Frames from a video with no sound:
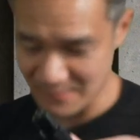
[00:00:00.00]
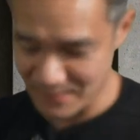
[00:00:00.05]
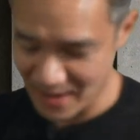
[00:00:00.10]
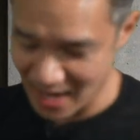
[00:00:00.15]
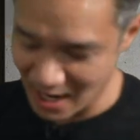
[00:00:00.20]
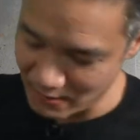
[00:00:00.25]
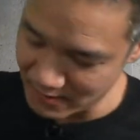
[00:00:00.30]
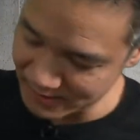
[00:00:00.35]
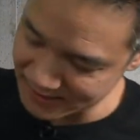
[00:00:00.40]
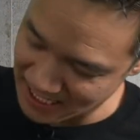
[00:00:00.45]
the
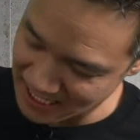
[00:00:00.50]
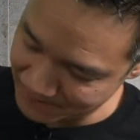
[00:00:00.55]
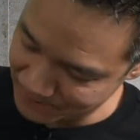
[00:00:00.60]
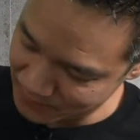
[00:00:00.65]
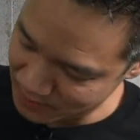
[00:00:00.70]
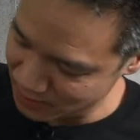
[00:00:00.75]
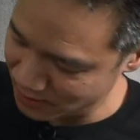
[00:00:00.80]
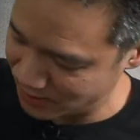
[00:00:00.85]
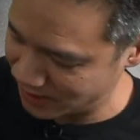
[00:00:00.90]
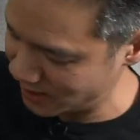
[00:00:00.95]
power
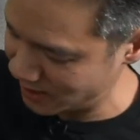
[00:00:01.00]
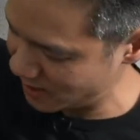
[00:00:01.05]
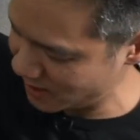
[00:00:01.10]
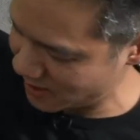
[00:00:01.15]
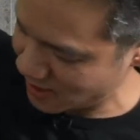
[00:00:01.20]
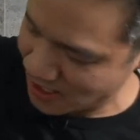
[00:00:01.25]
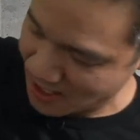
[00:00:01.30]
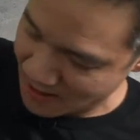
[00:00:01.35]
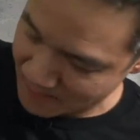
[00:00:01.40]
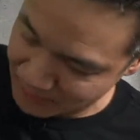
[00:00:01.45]
adapter
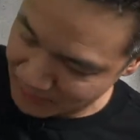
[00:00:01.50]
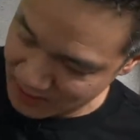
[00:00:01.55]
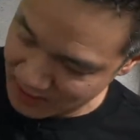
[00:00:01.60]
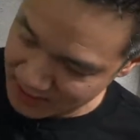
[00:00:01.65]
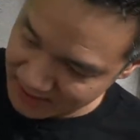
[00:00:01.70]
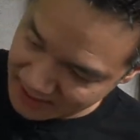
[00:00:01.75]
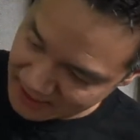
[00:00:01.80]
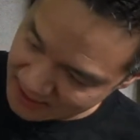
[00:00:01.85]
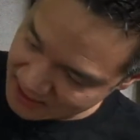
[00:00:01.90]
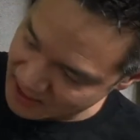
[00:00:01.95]
here.
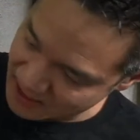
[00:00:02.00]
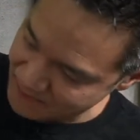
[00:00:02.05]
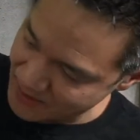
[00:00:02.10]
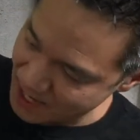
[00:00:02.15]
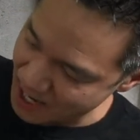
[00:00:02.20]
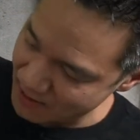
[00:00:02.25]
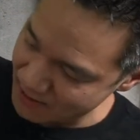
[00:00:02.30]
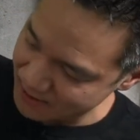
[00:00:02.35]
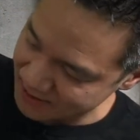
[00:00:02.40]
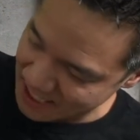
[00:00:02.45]
Plug in the
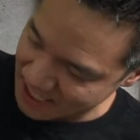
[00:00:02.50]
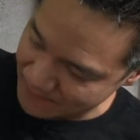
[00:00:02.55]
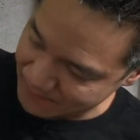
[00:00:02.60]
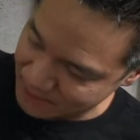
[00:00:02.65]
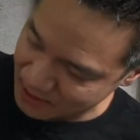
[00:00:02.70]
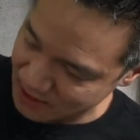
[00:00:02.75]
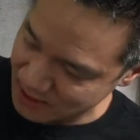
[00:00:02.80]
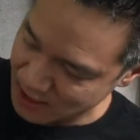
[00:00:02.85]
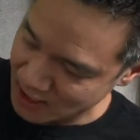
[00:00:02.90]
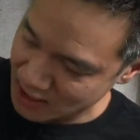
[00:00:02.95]
power
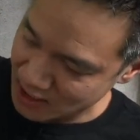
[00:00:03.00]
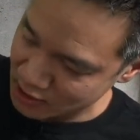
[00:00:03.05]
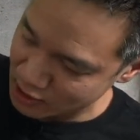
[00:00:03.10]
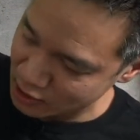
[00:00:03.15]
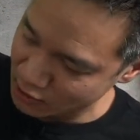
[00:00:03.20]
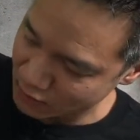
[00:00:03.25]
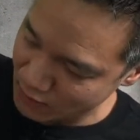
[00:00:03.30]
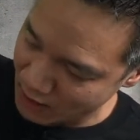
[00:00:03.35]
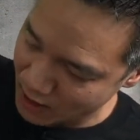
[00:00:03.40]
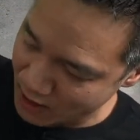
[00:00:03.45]
adapter
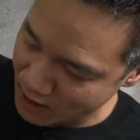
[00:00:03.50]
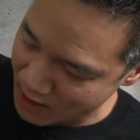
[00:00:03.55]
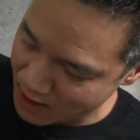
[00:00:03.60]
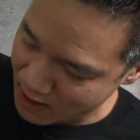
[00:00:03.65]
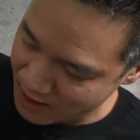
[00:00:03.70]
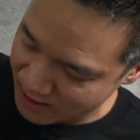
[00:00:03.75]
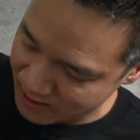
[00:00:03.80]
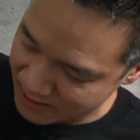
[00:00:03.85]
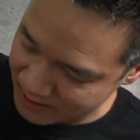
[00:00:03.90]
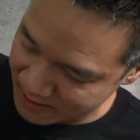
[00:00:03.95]
to
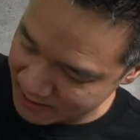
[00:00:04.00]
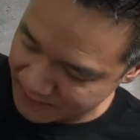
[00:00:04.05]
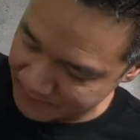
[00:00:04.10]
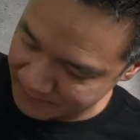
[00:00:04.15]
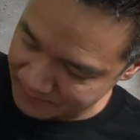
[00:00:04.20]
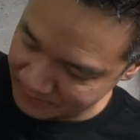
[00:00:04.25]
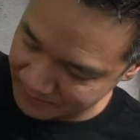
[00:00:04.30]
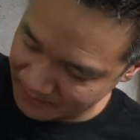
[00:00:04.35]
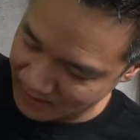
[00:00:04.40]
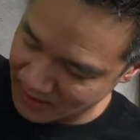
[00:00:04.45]
our
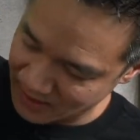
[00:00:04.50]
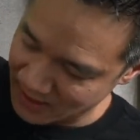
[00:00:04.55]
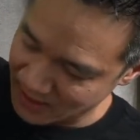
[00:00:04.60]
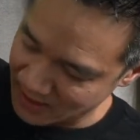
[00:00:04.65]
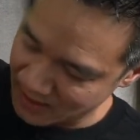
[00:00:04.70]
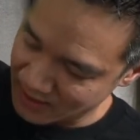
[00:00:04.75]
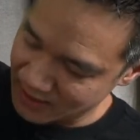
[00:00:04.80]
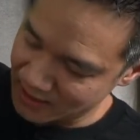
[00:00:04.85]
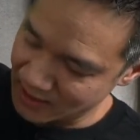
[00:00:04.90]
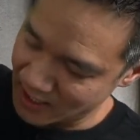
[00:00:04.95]

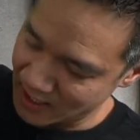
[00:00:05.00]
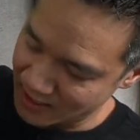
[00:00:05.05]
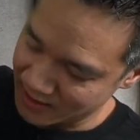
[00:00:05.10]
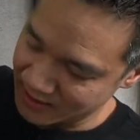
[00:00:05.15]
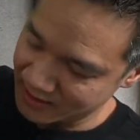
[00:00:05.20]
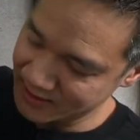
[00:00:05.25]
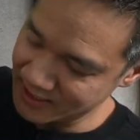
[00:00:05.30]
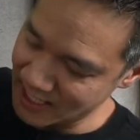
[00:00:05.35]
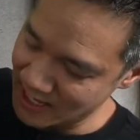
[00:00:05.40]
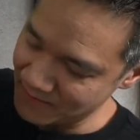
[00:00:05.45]

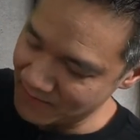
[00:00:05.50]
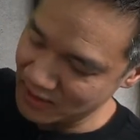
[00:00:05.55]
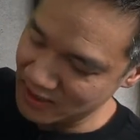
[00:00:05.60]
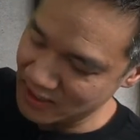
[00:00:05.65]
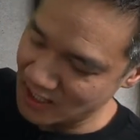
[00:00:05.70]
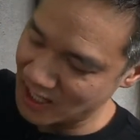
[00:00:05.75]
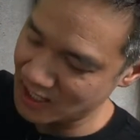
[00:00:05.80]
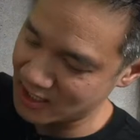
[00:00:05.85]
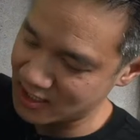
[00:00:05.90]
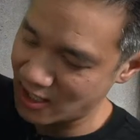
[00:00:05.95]

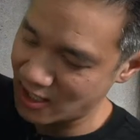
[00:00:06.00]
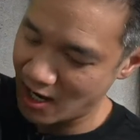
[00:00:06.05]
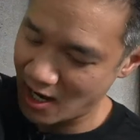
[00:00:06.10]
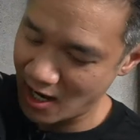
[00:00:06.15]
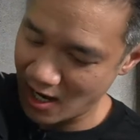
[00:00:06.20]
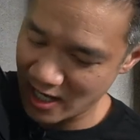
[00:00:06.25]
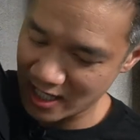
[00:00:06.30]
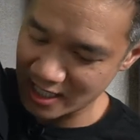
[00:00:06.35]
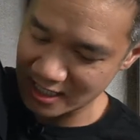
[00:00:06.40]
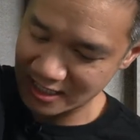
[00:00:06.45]
Nebula
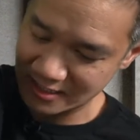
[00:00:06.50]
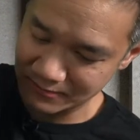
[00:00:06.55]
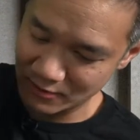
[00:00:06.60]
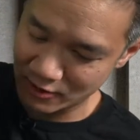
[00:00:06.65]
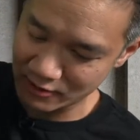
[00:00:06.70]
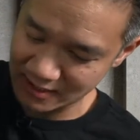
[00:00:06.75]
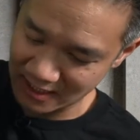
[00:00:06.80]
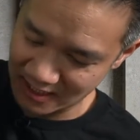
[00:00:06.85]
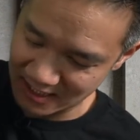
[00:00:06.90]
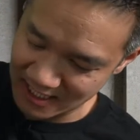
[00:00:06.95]

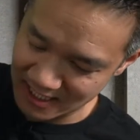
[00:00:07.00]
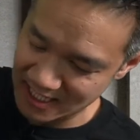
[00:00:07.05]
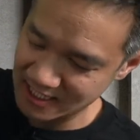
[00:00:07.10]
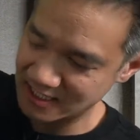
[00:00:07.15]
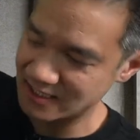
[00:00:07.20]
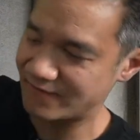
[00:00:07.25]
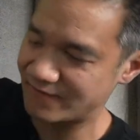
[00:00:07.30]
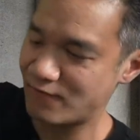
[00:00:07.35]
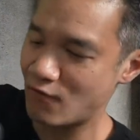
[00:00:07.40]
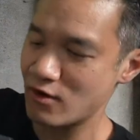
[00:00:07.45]
Cosmos
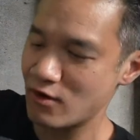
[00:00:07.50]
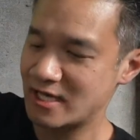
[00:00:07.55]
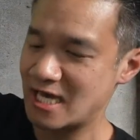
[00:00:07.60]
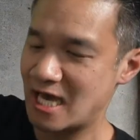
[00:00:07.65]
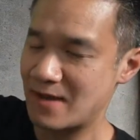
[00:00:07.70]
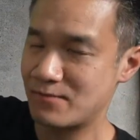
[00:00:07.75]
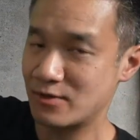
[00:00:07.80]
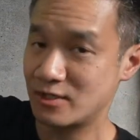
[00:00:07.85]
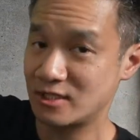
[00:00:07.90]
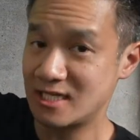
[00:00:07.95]
Laser
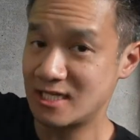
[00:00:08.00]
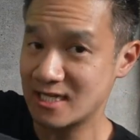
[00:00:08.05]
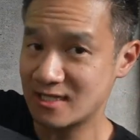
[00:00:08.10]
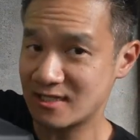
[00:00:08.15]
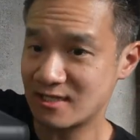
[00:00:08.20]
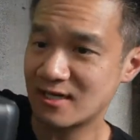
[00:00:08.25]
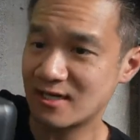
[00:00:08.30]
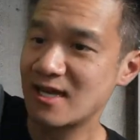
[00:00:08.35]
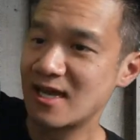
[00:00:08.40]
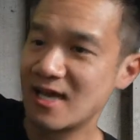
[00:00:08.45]
4K
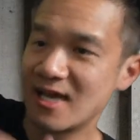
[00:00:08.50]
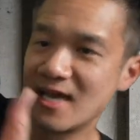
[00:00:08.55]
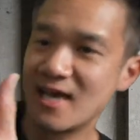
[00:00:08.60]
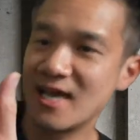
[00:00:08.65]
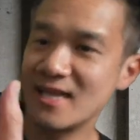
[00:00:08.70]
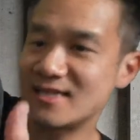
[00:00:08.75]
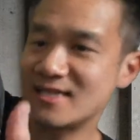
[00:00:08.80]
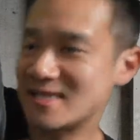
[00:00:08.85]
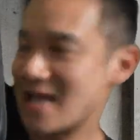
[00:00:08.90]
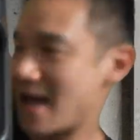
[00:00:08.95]
projector.
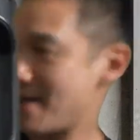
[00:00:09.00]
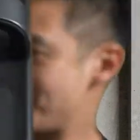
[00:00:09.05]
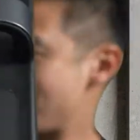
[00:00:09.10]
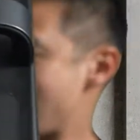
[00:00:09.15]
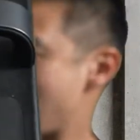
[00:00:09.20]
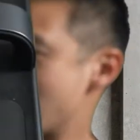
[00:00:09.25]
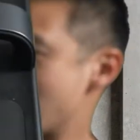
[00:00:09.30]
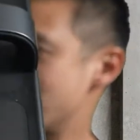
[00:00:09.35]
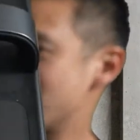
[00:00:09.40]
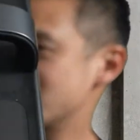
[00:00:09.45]
Hit that
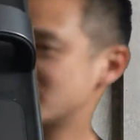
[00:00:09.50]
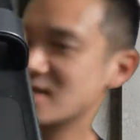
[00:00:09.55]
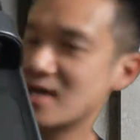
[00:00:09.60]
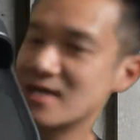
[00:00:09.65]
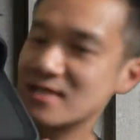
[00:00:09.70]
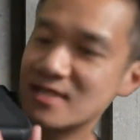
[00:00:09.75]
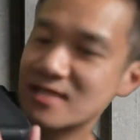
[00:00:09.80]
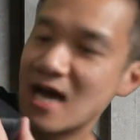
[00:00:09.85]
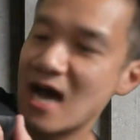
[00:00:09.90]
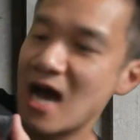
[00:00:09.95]
power button
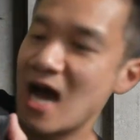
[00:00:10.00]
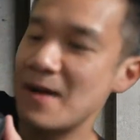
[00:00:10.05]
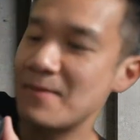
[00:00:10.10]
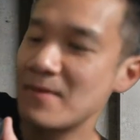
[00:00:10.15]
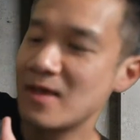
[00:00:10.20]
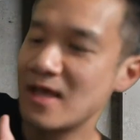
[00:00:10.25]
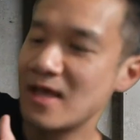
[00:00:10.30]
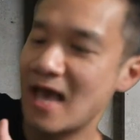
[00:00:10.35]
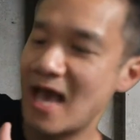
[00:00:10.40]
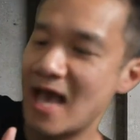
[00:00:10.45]
on
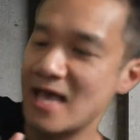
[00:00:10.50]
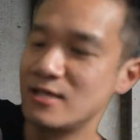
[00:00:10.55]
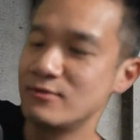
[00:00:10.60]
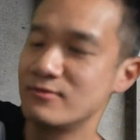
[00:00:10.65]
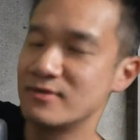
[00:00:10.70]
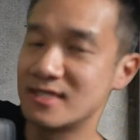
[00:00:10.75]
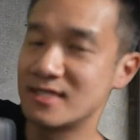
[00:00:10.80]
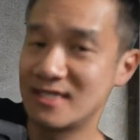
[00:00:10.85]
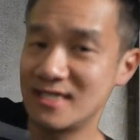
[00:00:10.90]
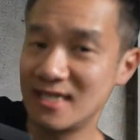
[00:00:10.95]
top and you
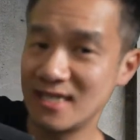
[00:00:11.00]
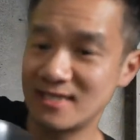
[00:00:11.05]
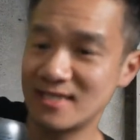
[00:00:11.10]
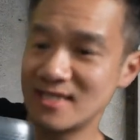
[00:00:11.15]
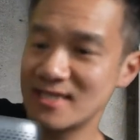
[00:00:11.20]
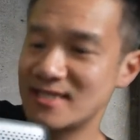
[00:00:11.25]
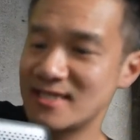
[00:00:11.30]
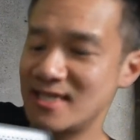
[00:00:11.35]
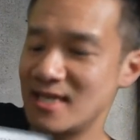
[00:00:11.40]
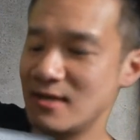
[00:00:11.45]
will see
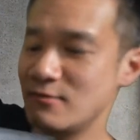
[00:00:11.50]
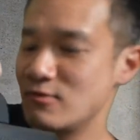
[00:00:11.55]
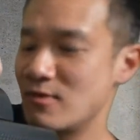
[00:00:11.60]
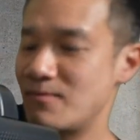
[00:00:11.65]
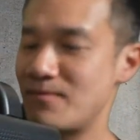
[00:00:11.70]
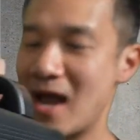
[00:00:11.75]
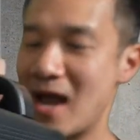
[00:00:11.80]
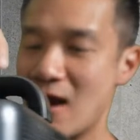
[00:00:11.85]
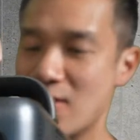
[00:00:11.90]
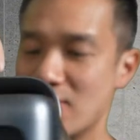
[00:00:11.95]
this thing will
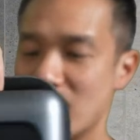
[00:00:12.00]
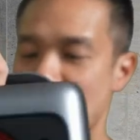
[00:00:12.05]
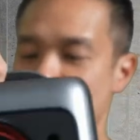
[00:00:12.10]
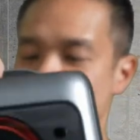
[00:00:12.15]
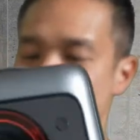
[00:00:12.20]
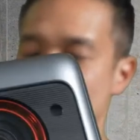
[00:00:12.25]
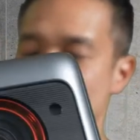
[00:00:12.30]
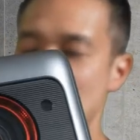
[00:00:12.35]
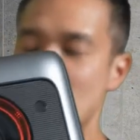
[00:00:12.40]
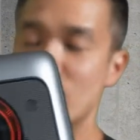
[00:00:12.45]
power
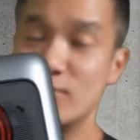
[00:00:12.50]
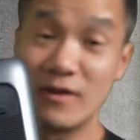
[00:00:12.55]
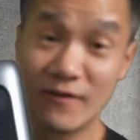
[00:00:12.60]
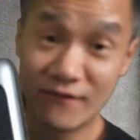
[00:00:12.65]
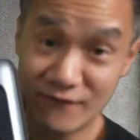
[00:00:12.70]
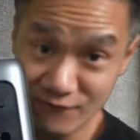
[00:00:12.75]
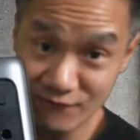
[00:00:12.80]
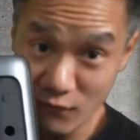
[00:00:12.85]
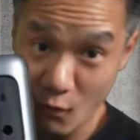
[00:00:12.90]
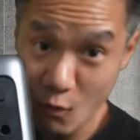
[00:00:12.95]
up
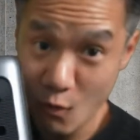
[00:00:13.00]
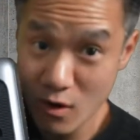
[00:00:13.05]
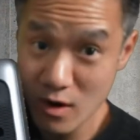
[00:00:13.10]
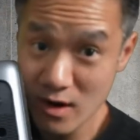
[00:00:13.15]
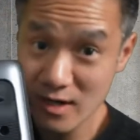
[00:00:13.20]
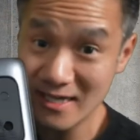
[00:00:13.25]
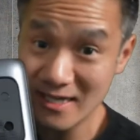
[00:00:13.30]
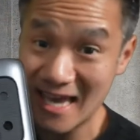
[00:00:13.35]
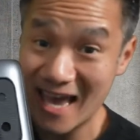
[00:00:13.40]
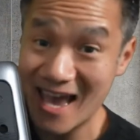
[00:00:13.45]
with
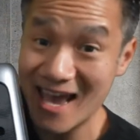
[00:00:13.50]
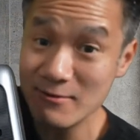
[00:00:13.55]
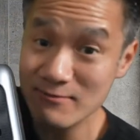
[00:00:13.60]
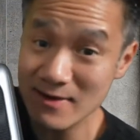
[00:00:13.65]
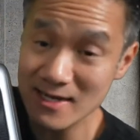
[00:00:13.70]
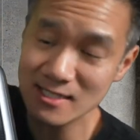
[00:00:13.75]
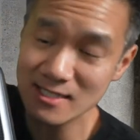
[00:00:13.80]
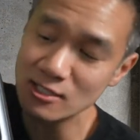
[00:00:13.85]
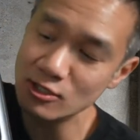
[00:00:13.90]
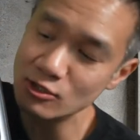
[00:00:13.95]
4K
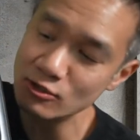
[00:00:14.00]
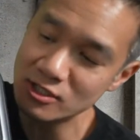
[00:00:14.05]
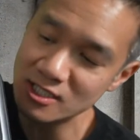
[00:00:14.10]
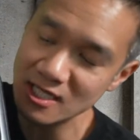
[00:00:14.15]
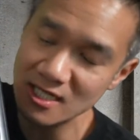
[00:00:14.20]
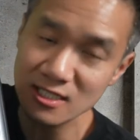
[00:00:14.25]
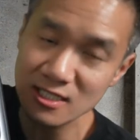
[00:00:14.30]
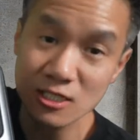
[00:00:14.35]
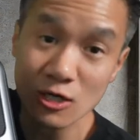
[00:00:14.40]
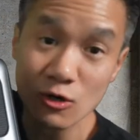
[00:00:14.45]

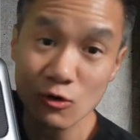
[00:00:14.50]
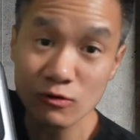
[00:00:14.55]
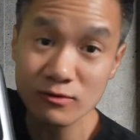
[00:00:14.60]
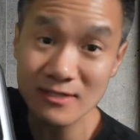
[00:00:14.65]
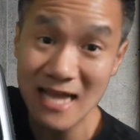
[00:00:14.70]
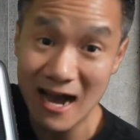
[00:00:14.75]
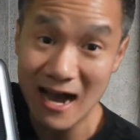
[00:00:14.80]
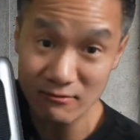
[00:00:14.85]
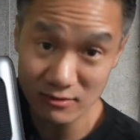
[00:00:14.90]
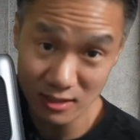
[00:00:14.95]
resolution,
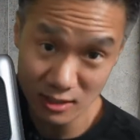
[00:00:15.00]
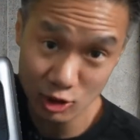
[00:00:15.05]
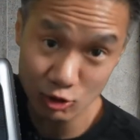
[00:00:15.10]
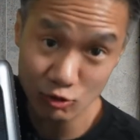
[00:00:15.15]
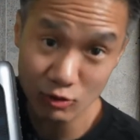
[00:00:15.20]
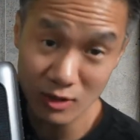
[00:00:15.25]
2200